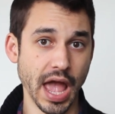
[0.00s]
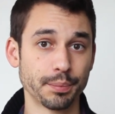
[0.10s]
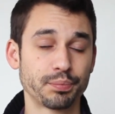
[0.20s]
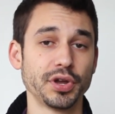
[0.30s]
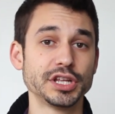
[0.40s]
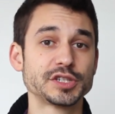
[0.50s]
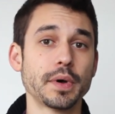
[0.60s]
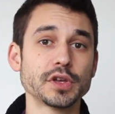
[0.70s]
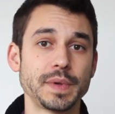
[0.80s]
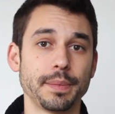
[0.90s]
and
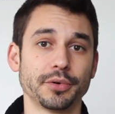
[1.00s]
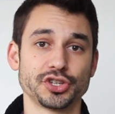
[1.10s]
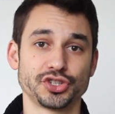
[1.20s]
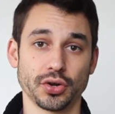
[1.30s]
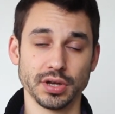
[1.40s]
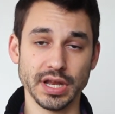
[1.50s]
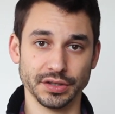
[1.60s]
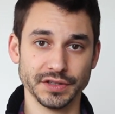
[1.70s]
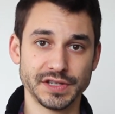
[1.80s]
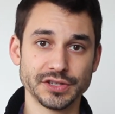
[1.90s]
predispose people to certain
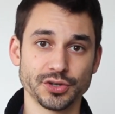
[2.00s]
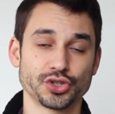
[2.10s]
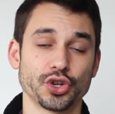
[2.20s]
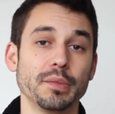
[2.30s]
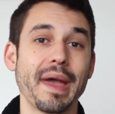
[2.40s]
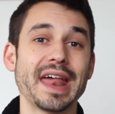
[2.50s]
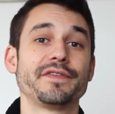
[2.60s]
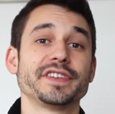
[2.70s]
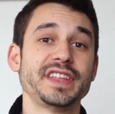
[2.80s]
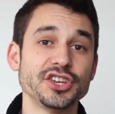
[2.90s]
illnesses or certain
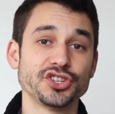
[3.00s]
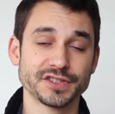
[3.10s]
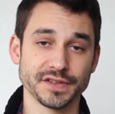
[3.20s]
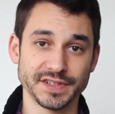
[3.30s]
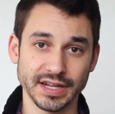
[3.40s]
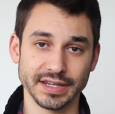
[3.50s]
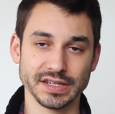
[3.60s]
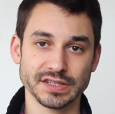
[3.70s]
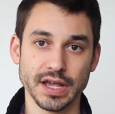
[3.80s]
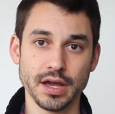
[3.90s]
manifestations of
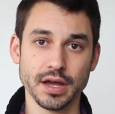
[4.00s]
sickness